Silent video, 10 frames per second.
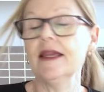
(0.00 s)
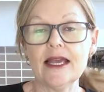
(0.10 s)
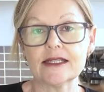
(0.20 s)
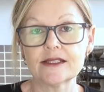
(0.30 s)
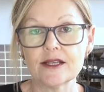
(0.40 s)

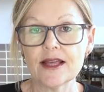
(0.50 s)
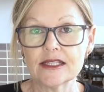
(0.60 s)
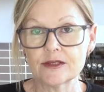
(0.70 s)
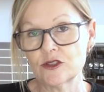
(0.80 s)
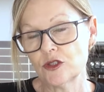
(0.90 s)
yes, so
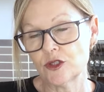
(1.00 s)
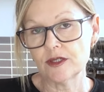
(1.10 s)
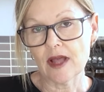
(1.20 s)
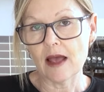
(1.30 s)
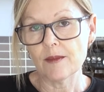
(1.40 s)
that's
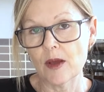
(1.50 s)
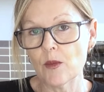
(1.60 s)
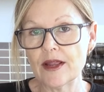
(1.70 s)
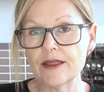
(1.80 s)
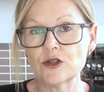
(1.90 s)

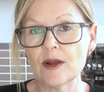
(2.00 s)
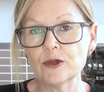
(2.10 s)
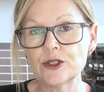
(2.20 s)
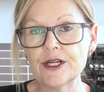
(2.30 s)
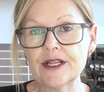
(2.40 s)
one of the
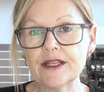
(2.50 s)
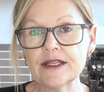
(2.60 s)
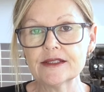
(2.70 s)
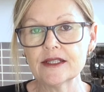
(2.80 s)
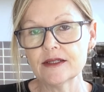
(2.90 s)
troubleshooting
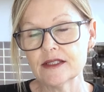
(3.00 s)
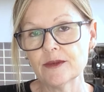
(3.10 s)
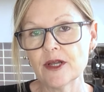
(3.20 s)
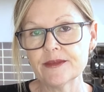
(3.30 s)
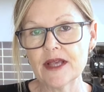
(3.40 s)
things that
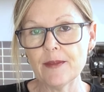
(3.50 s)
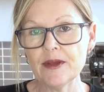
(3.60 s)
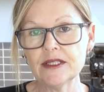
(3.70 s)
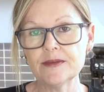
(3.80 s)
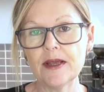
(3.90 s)
sometimes
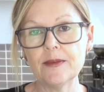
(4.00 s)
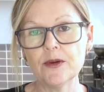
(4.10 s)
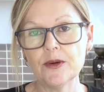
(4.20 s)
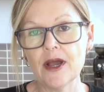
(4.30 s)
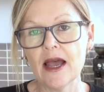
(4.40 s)
happens.
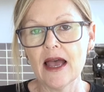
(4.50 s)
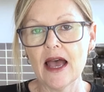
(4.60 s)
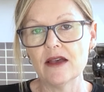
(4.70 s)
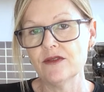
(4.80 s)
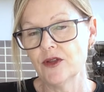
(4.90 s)
People
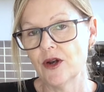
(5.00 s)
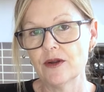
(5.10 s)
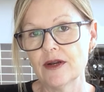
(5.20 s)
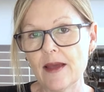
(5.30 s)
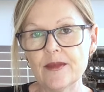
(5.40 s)
have, you know,
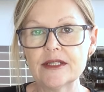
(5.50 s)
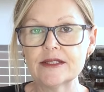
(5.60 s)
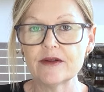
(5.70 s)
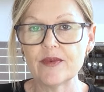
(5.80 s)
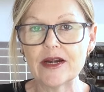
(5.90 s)
lemons
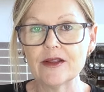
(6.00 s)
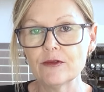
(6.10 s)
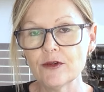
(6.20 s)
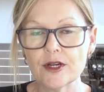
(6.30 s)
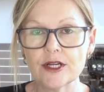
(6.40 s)
that have been in the
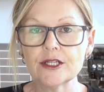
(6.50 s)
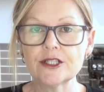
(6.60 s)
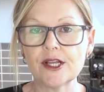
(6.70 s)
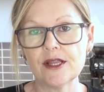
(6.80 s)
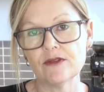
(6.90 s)

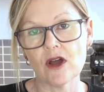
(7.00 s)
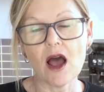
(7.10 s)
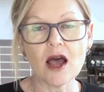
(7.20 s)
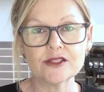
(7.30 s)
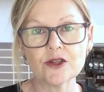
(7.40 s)
fridge and they've got
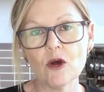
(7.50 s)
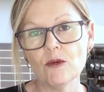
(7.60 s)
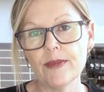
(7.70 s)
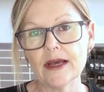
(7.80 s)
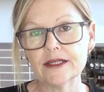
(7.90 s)
ice
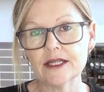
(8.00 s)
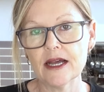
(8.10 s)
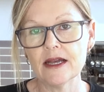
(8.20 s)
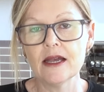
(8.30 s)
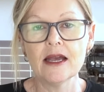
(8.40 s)
cold
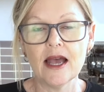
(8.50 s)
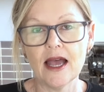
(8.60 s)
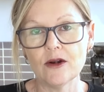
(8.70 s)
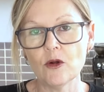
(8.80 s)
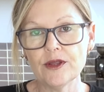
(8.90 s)
butter
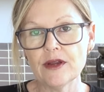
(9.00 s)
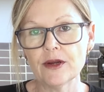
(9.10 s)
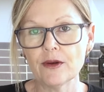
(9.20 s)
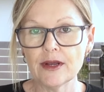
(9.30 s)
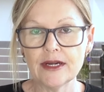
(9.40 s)
and all their
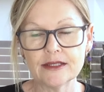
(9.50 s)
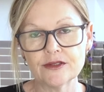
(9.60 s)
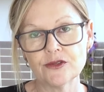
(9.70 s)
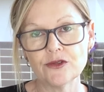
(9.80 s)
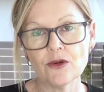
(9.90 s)

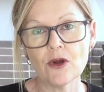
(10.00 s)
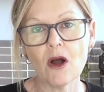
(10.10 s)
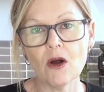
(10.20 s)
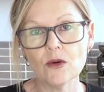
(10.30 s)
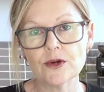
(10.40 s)
ingredients are so
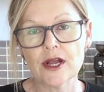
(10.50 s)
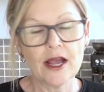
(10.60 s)
cold